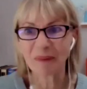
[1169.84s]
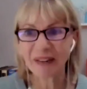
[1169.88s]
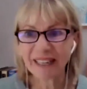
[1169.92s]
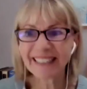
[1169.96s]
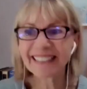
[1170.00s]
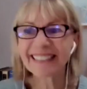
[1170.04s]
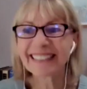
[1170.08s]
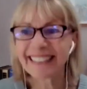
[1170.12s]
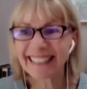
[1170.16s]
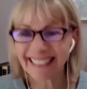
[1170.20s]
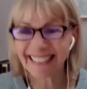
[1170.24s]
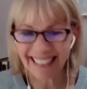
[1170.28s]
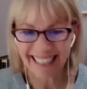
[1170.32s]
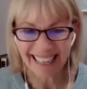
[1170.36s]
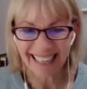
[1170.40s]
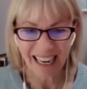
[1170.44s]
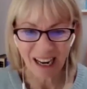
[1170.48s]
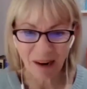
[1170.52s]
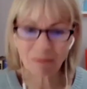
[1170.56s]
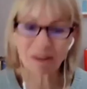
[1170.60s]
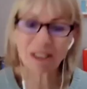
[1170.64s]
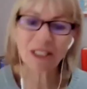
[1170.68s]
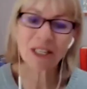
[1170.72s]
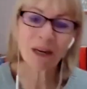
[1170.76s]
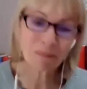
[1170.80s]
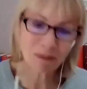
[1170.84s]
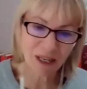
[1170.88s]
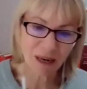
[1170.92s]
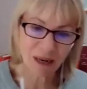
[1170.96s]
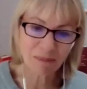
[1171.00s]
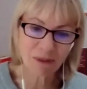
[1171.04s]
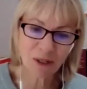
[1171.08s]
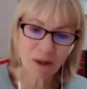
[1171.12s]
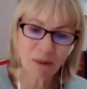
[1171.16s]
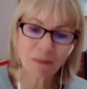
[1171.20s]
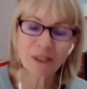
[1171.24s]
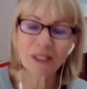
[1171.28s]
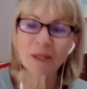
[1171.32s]
I mean, sometimes
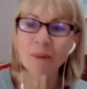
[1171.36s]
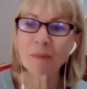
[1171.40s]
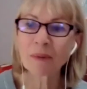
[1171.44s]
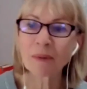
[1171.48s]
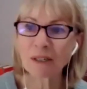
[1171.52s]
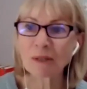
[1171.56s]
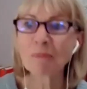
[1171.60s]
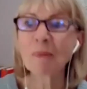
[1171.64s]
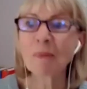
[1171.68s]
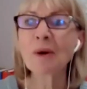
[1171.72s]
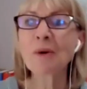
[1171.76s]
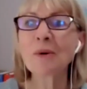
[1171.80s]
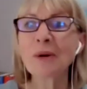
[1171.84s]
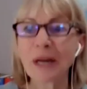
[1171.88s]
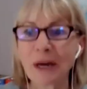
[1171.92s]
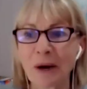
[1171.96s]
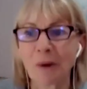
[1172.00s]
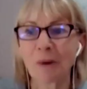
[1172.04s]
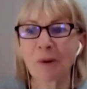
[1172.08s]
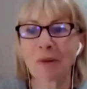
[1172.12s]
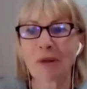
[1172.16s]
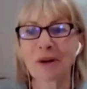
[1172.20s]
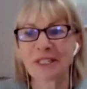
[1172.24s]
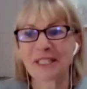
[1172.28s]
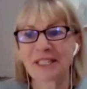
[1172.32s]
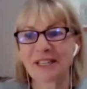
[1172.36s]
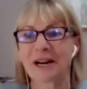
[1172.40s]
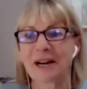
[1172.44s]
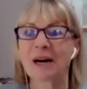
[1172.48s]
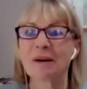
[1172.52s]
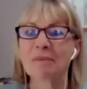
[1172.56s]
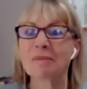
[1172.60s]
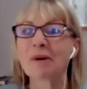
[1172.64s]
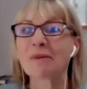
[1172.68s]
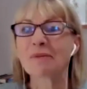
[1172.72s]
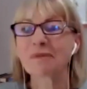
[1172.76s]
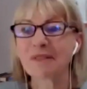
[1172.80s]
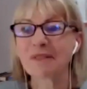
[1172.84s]
you don't want somebody who's moaning all the
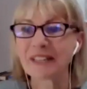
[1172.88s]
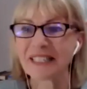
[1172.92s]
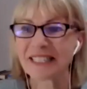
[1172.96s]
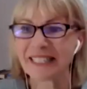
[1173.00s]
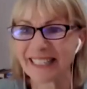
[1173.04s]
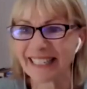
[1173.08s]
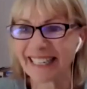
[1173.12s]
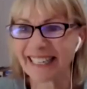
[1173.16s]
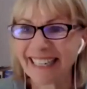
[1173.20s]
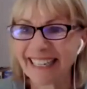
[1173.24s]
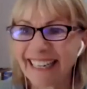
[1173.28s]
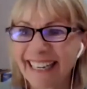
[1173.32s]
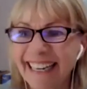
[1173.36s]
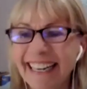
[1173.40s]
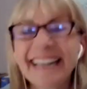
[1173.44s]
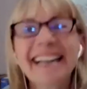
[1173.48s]
time, obviously.